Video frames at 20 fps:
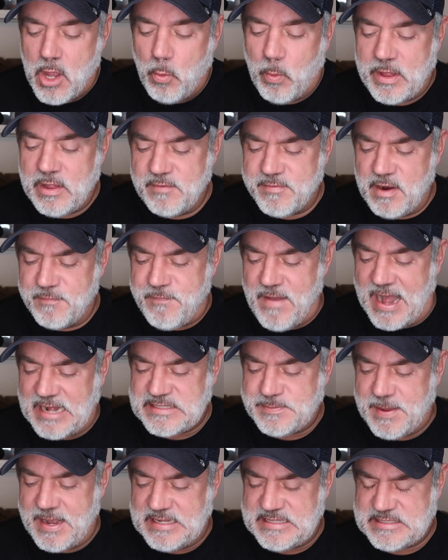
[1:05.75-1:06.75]
We live in a
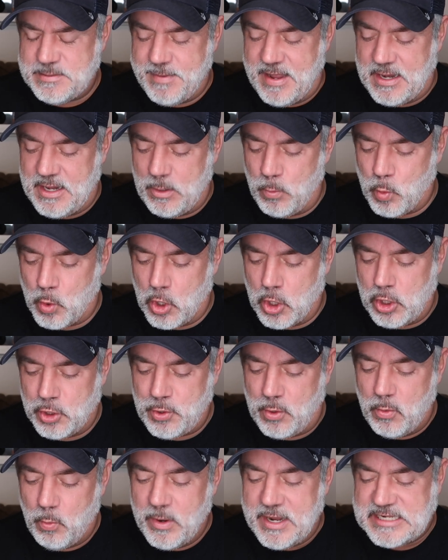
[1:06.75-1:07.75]
fast-paced, demanding
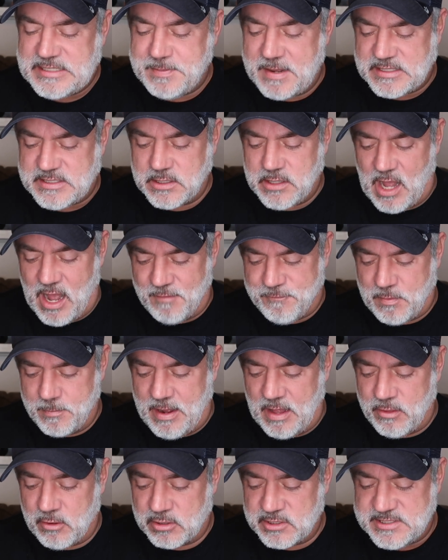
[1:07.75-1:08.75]
world. We expect a lot
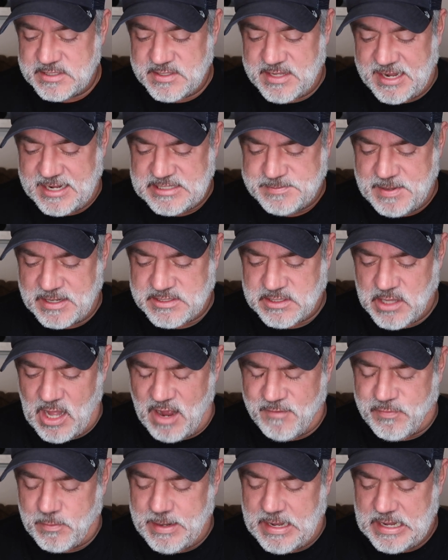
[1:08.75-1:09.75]
from others, and they expect a
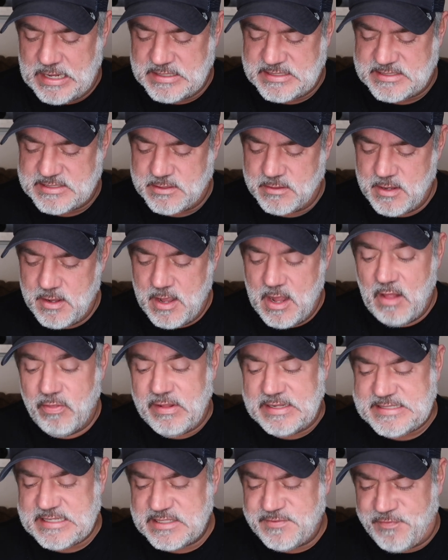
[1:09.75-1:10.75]
lot from us.
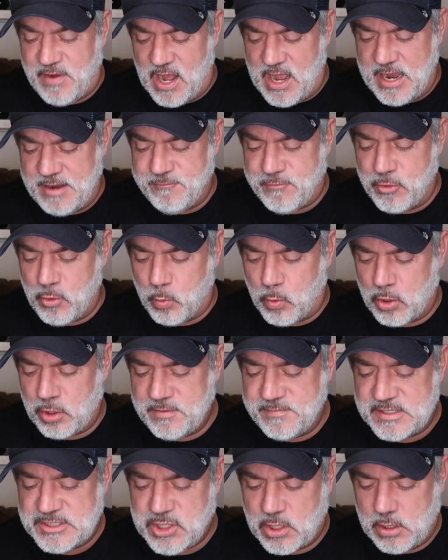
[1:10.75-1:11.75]
This is fine for the
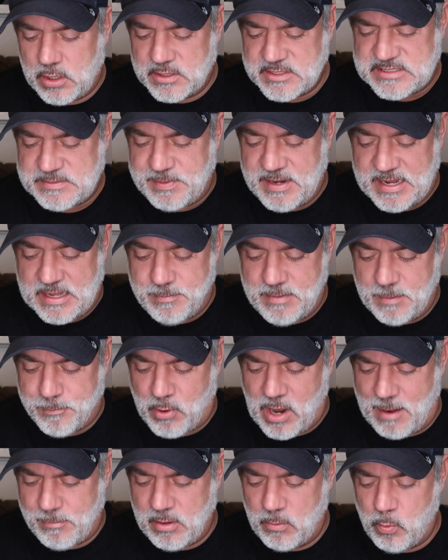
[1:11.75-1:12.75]
world of adults, but it can be a
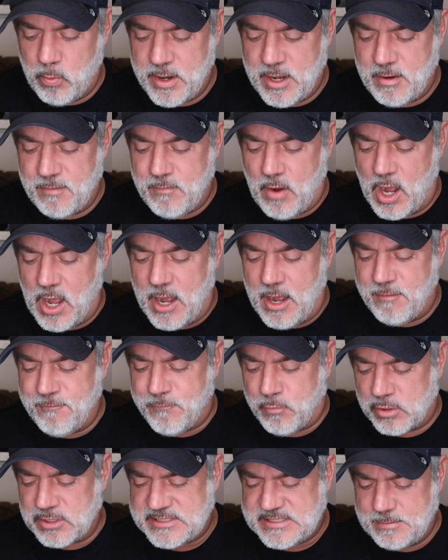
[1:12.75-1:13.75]
problem we,
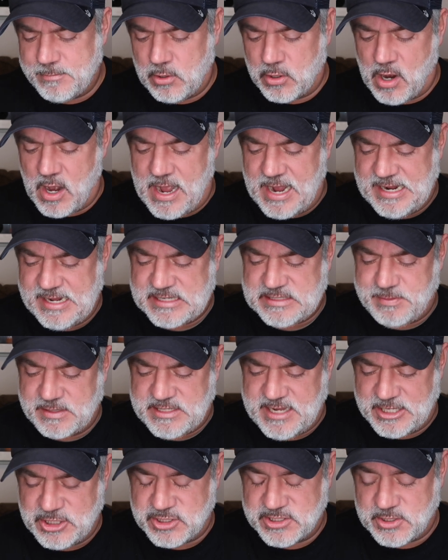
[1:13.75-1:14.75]
uh, for similar high
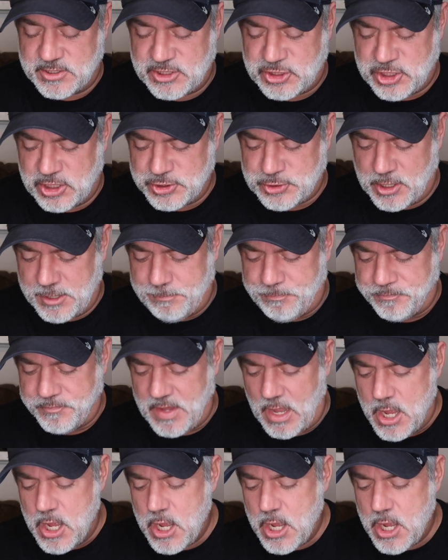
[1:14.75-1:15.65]
expectations on the children.